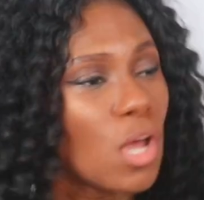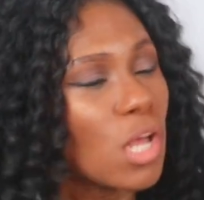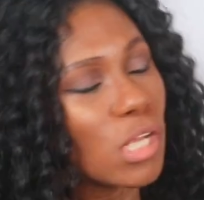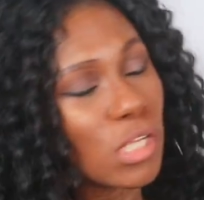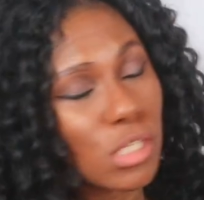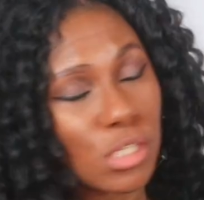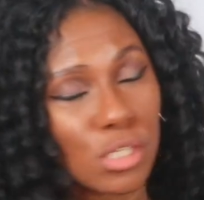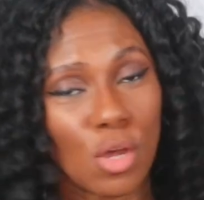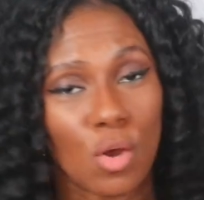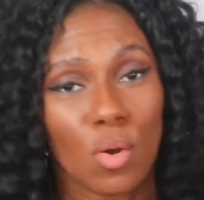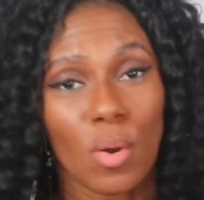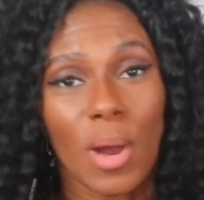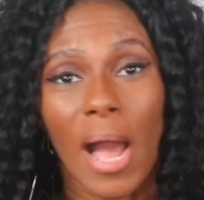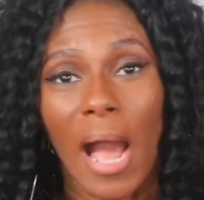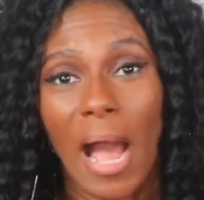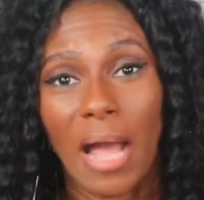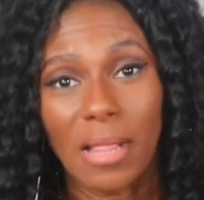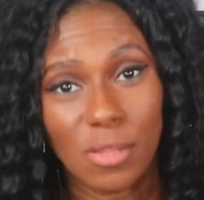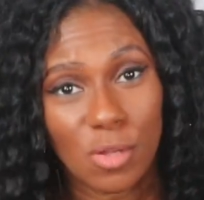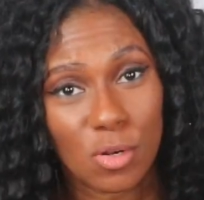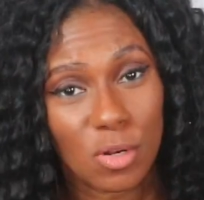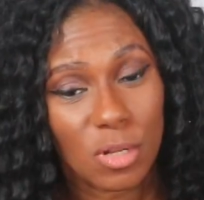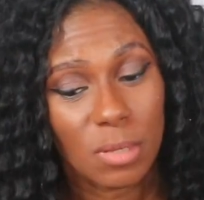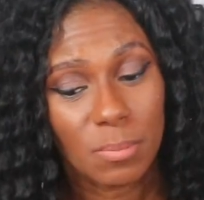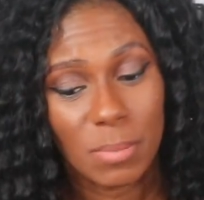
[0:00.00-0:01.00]
So I
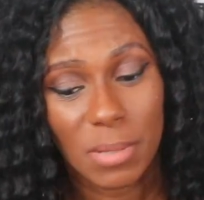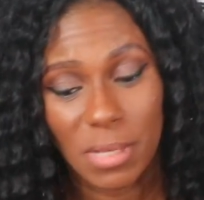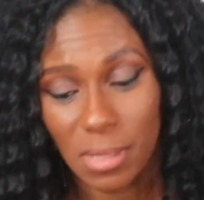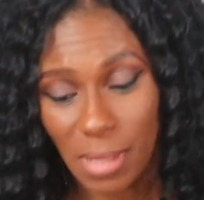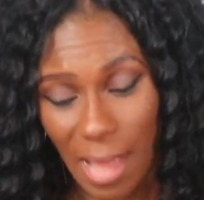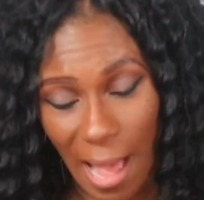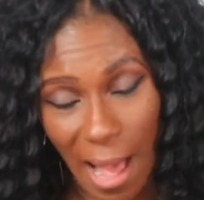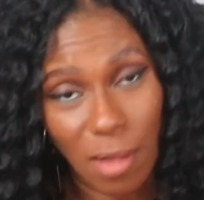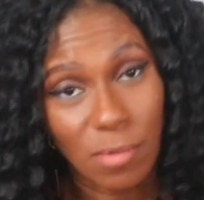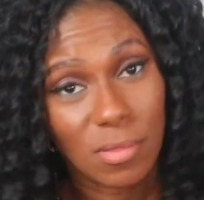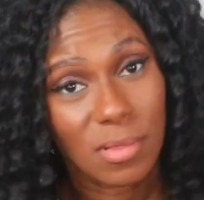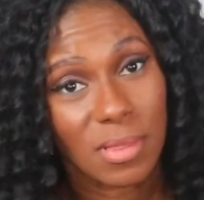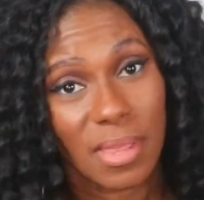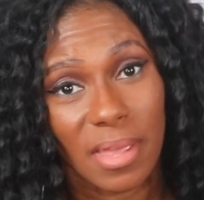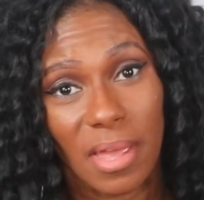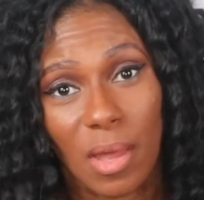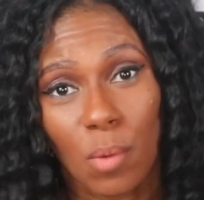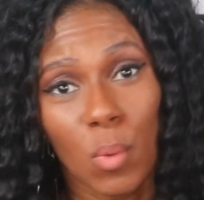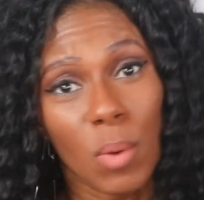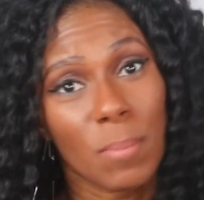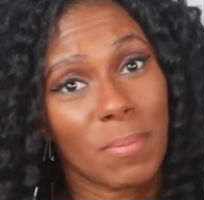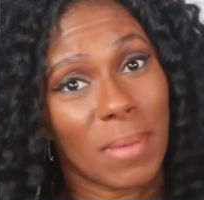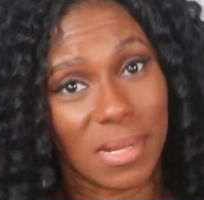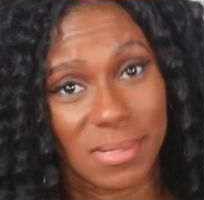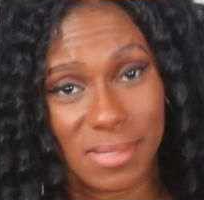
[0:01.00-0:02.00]
literally be out there
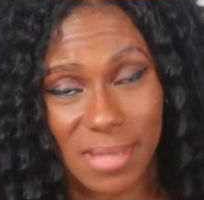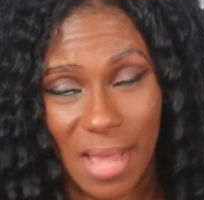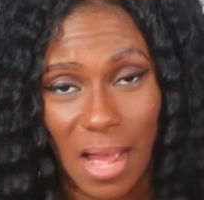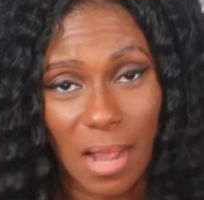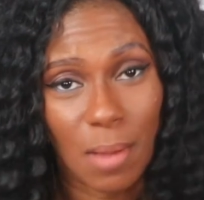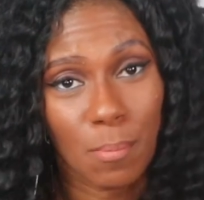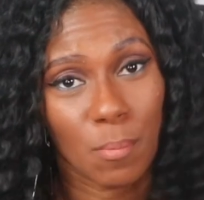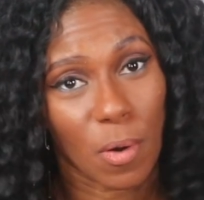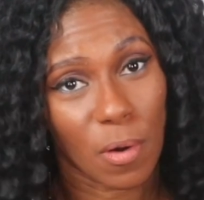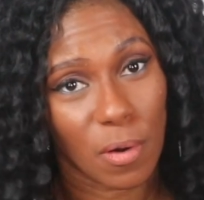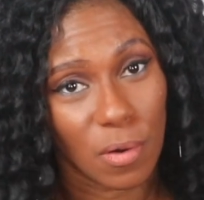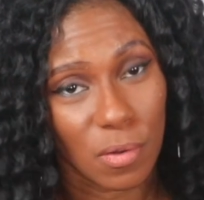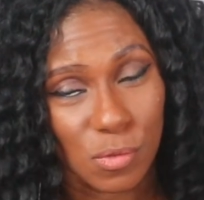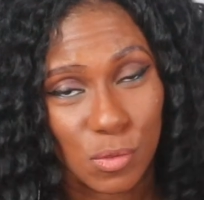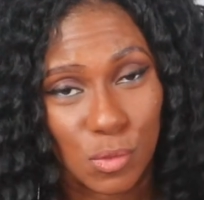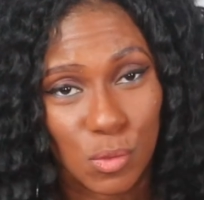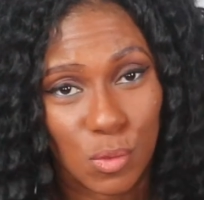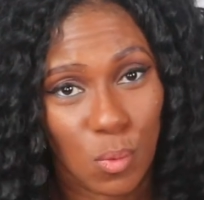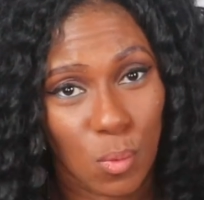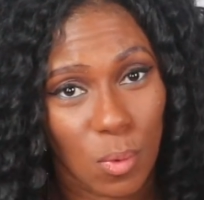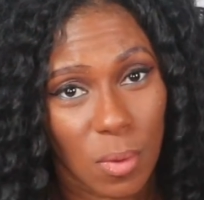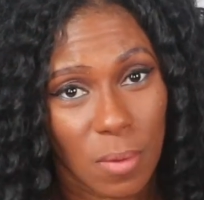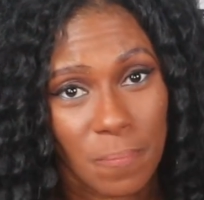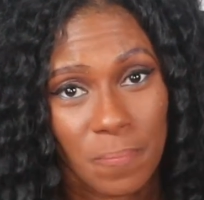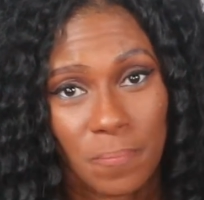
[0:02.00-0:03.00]
with my Doc Martens
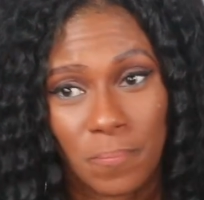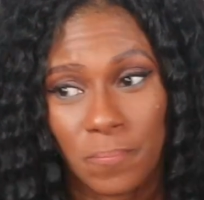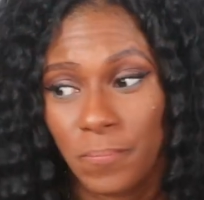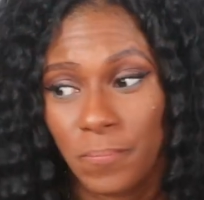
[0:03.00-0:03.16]
on.